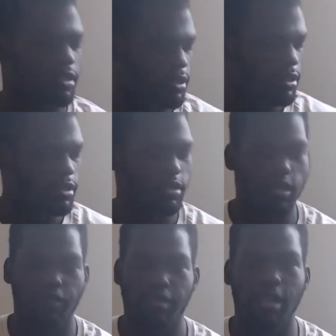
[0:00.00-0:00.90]
Turn on the
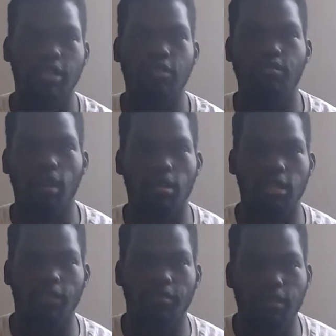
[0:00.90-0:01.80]
notification bell,
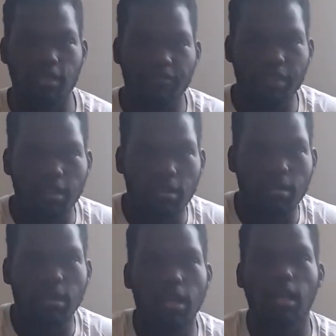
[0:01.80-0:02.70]
never miss a video.
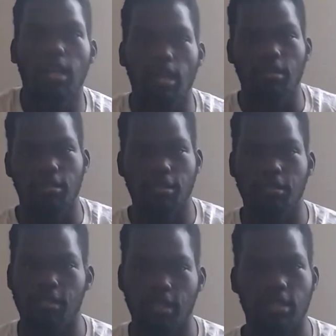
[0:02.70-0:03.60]
I will see
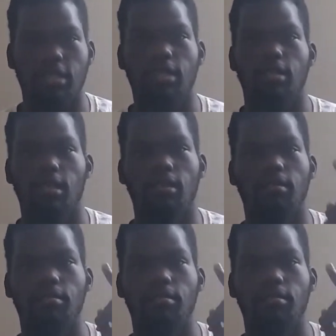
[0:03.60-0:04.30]
you guys next time.